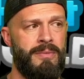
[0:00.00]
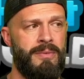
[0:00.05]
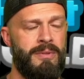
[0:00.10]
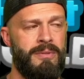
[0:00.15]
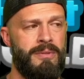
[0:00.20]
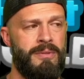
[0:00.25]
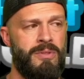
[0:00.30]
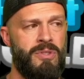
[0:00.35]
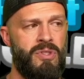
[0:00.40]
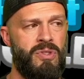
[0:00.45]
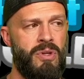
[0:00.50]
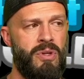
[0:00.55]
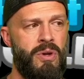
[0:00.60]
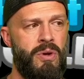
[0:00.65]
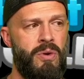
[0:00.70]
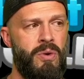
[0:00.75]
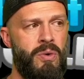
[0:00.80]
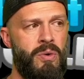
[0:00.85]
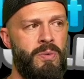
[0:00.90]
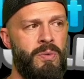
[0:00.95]

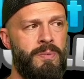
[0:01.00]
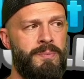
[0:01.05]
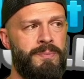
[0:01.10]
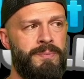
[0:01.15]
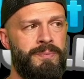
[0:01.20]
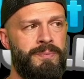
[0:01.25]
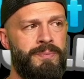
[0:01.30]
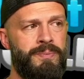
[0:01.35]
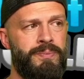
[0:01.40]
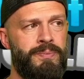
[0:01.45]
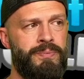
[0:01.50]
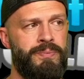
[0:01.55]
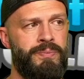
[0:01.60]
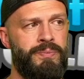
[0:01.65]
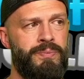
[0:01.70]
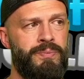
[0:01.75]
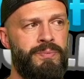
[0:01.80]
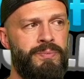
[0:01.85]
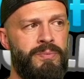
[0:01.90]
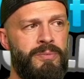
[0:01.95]
So,
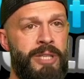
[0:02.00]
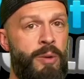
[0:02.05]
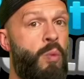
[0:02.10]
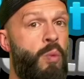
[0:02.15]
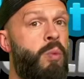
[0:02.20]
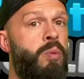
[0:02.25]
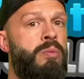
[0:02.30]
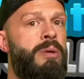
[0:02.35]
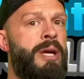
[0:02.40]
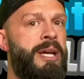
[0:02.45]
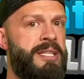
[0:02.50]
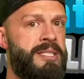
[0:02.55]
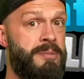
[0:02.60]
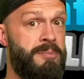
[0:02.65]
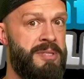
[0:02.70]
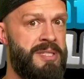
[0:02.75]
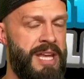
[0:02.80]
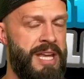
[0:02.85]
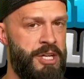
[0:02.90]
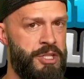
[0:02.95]
like
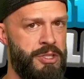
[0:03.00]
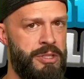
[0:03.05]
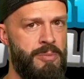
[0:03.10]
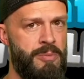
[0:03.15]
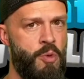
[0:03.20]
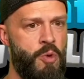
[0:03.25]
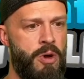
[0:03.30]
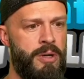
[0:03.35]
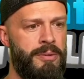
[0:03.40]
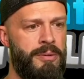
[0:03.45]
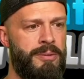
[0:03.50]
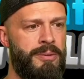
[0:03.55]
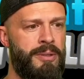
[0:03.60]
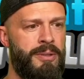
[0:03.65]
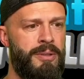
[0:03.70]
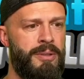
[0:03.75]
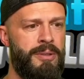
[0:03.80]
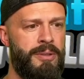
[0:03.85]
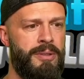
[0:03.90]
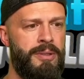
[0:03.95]
substantially more.
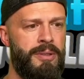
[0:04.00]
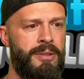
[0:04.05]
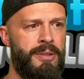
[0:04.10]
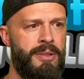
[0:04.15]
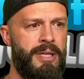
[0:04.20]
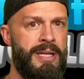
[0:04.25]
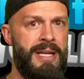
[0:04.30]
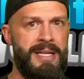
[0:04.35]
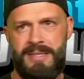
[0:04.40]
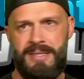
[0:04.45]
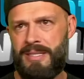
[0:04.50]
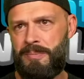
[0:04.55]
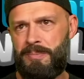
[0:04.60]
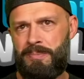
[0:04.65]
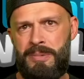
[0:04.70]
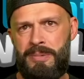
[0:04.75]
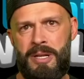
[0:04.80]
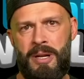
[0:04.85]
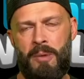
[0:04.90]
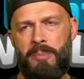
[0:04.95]
And I see,
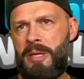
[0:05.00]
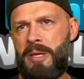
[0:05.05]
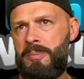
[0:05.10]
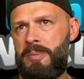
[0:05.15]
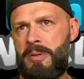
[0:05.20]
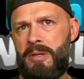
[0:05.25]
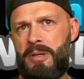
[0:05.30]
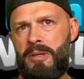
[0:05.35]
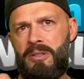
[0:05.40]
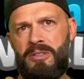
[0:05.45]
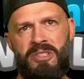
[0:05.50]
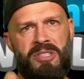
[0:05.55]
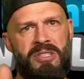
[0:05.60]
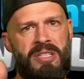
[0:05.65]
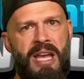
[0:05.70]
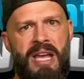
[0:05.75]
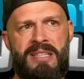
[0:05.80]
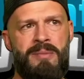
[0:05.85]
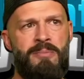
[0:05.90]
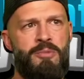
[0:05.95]
you know, people just
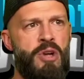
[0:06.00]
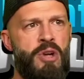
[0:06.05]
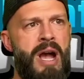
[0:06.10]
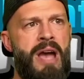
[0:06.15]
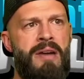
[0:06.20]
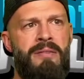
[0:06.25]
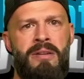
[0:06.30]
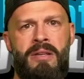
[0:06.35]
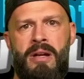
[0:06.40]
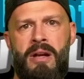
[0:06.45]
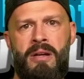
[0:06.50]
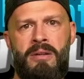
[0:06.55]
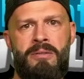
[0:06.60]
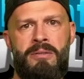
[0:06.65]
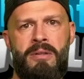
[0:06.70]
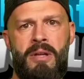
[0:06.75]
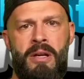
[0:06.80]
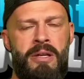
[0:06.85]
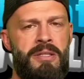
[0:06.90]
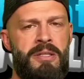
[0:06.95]
as I'm driving are
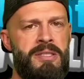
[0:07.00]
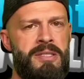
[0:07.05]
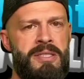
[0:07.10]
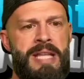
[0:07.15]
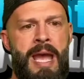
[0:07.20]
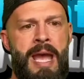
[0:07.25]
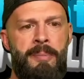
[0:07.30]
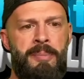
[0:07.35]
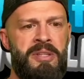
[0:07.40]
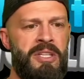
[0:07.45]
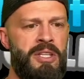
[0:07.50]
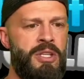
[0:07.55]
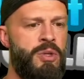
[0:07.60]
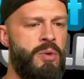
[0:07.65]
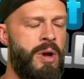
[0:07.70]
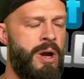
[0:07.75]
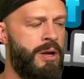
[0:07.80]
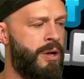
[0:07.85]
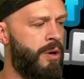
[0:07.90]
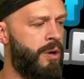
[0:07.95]
snapping the
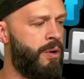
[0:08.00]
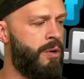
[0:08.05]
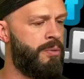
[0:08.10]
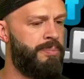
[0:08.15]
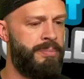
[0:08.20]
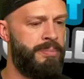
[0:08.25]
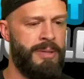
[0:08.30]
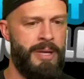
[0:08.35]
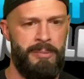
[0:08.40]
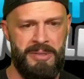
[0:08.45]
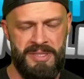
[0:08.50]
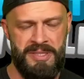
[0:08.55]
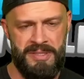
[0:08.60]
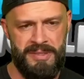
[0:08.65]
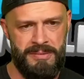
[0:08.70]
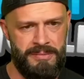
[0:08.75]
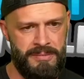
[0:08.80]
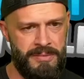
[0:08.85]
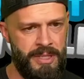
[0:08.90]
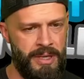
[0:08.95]
QR code. I'll be,
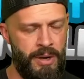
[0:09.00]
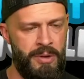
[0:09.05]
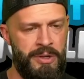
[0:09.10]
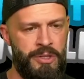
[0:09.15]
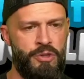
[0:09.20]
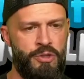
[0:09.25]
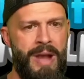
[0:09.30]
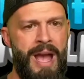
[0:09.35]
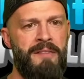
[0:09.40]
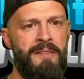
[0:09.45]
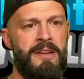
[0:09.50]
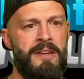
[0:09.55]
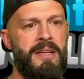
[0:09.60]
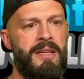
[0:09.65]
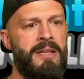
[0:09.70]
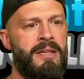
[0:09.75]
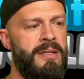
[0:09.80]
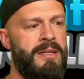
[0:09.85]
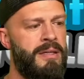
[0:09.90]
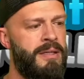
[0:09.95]
you know, in
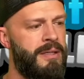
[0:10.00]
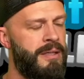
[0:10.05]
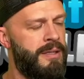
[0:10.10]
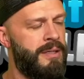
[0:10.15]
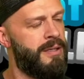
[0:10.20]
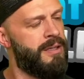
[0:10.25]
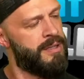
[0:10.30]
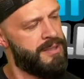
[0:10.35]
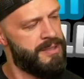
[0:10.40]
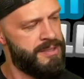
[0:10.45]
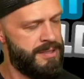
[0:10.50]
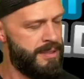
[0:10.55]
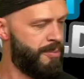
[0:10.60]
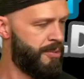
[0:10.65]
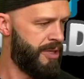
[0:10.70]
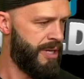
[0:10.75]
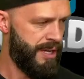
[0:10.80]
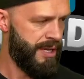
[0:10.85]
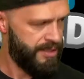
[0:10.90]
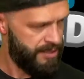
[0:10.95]
traffic.
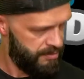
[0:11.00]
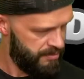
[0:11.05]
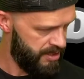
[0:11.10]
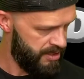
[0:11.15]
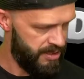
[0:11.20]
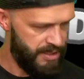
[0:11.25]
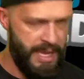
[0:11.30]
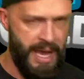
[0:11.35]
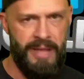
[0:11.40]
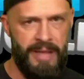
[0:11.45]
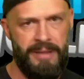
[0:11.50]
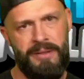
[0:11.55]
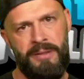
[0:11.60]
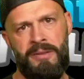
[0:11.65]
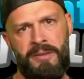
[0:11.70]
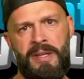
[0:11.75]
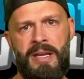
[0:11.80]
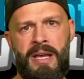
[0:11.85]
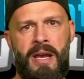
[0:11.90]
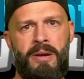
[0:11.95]
Someone next to me has got their
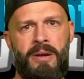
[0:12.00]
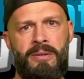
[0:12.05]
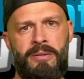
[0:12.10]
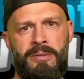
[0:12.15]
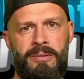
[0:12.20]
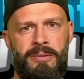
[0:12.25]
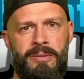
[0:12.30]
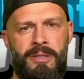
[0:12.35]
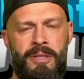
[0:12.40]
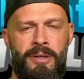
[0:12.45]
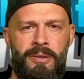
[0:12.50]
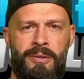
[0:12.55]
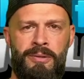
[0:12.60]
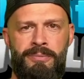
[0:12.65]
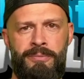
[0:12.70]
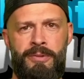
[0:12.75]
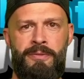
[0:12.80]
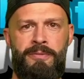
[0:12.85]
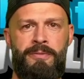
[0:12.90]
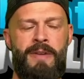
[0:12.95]
thing out, and, you know,
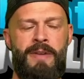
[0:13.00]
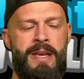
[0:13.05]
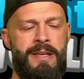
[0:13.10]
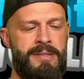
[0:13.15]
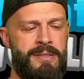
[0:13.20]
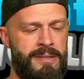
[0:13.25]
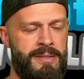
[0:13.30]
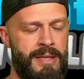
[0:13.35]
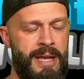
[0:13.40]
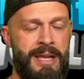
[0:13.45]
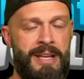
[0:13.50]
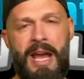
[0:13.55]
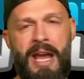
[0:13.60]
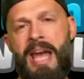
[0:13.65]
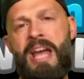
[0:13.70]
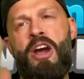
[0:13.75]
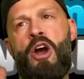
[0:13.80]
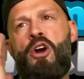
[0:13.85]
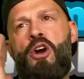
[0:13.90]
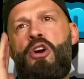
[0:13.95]
the face.
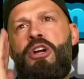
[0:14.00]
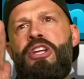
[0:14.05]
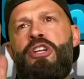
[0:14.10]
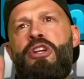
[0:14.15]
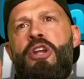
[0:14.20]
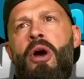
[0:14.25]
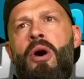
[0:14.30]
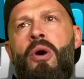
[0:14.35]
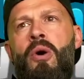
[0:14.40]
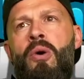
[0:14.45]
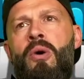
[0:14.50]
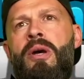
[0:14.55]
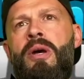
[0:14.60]
I already know